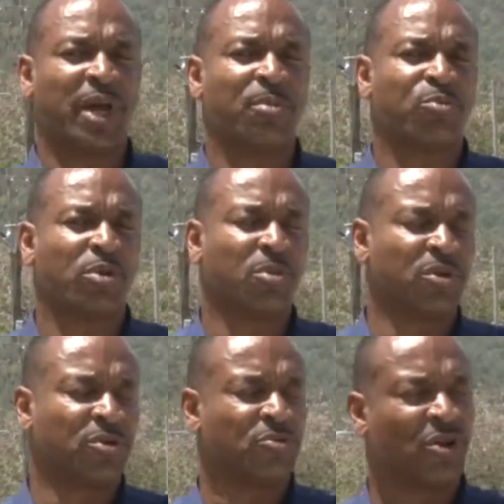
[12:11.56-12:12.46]
pipe will be
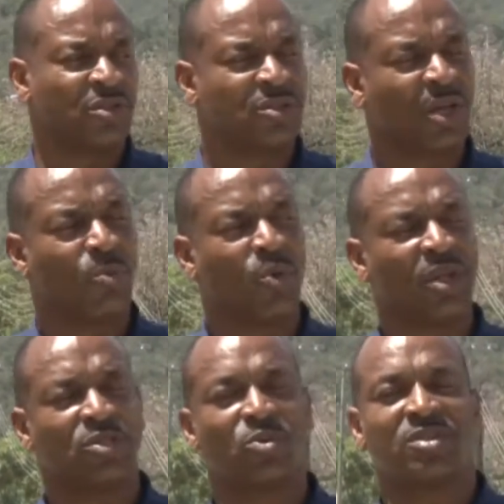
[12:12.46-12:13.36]
run
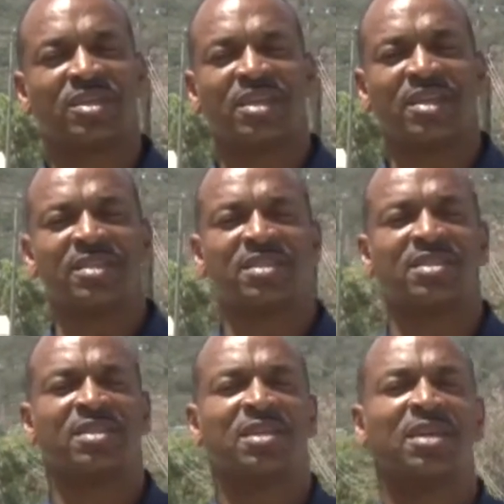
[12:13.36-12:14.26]
somewhere towards the east